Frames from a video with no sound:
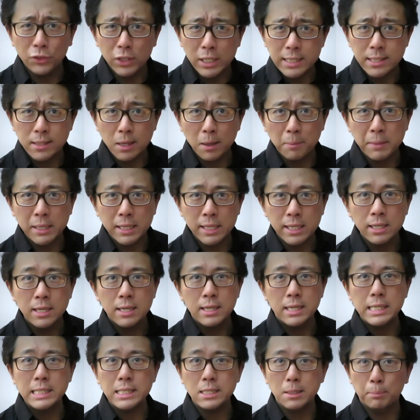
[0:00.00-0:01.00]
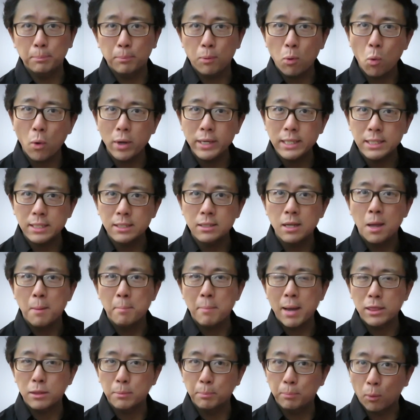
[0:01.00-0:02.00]
this committee is appointed
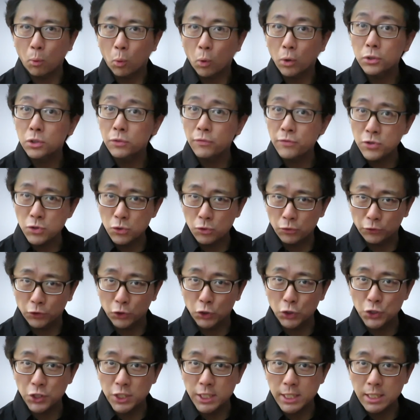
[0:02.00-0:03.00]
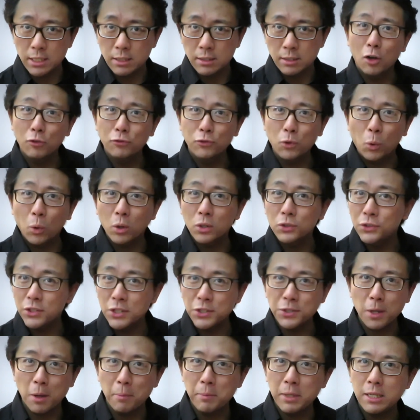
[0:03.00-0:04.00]
by the board of the university. Of course,
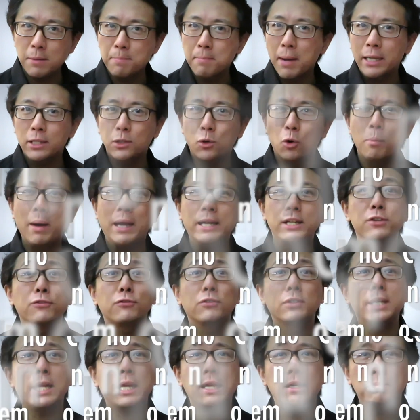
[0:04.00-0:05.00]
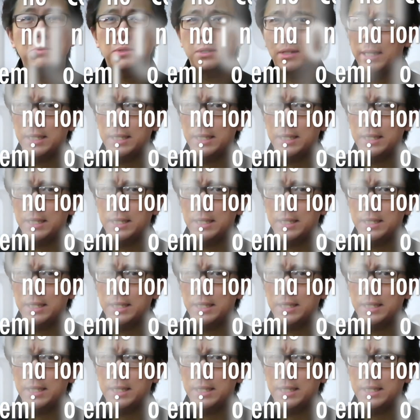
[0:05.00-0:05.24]
this committee might go by different names: the